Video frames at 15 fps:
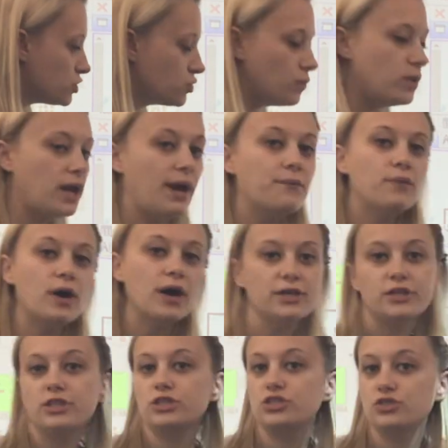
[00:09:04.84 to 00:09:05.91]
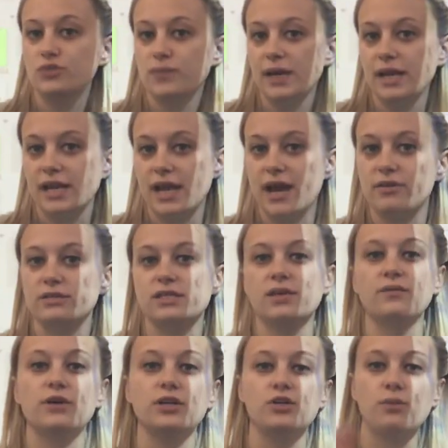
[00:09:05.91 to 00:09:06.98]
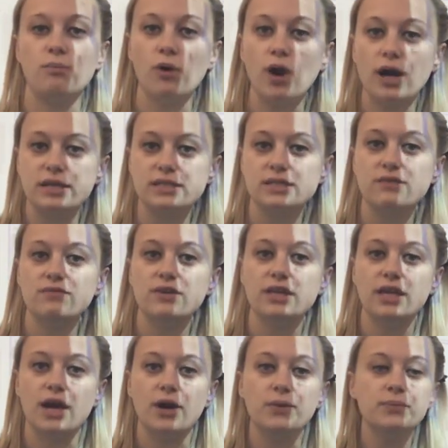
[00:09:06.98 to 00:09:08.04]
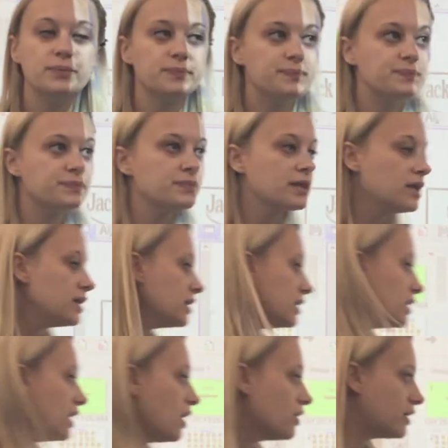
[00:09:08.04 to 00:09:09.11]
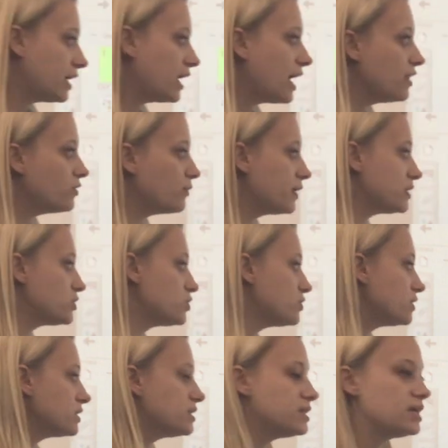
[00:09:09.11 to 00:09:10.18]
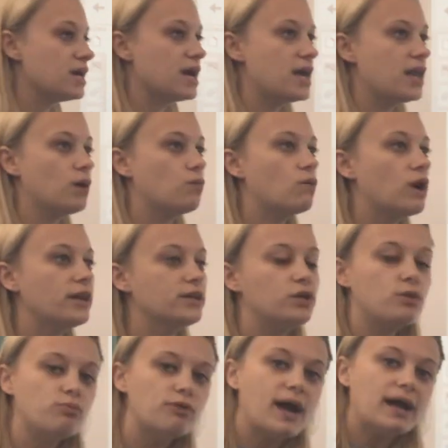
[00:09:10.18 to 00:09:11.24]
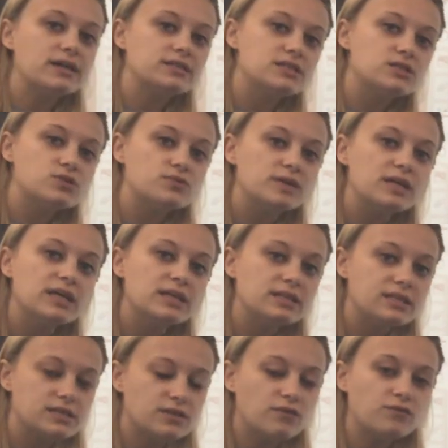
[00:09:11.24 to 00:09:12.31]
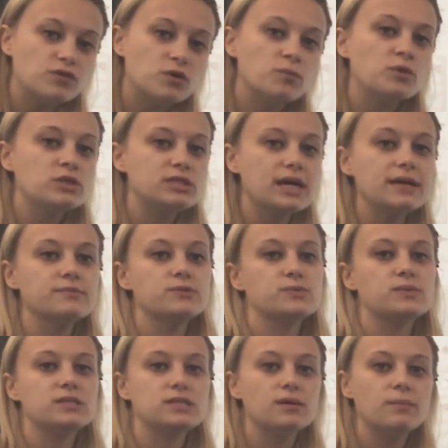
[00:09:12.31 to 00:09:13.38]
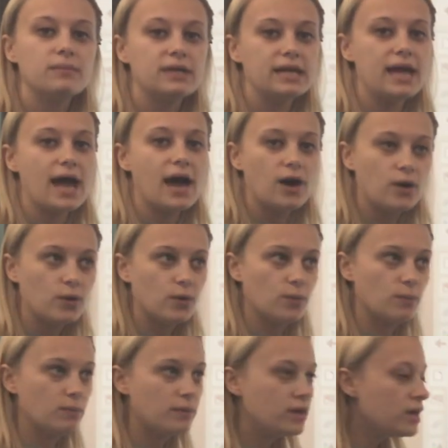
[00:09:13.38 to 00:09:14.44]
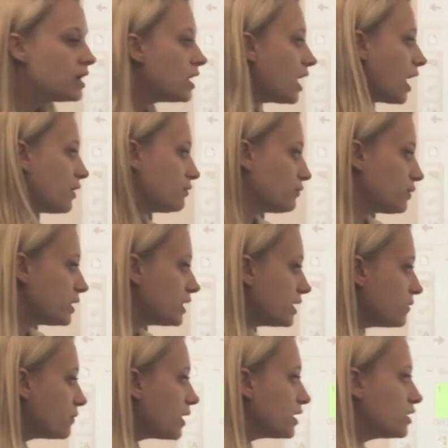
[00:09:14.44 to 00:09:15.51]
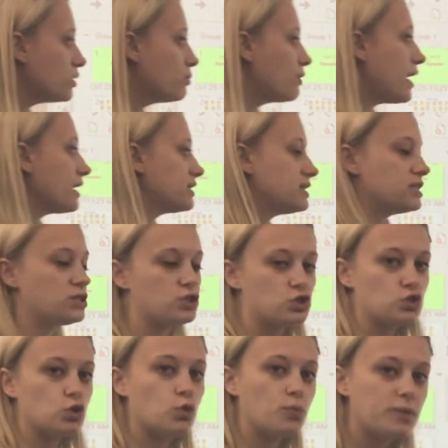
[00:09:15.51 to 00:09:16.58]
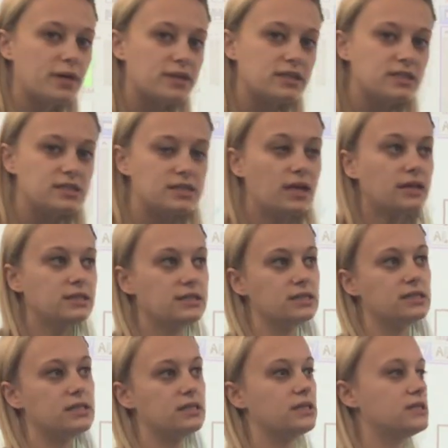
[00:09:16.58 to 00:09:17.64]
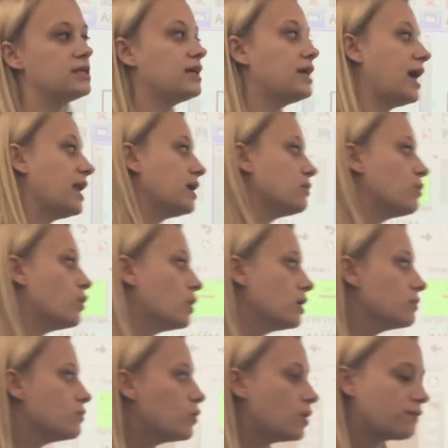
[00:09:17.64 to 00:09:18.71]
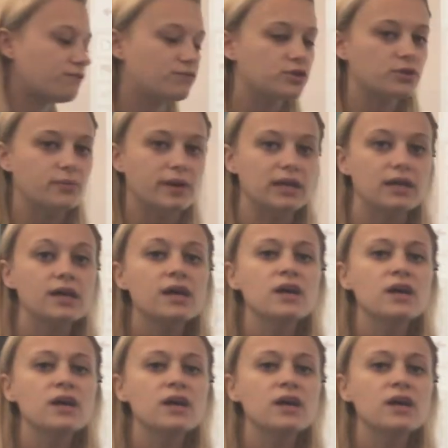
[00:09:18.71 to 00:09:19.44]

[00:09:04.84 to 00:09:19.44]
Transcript: so what I want you to do right now is I want you to pause the video. I'll get out of the way so you can see it, and I want you to practice reading this a few more times with somebody at home. I really want you to practice scooping the sentences and getting more and more fluent.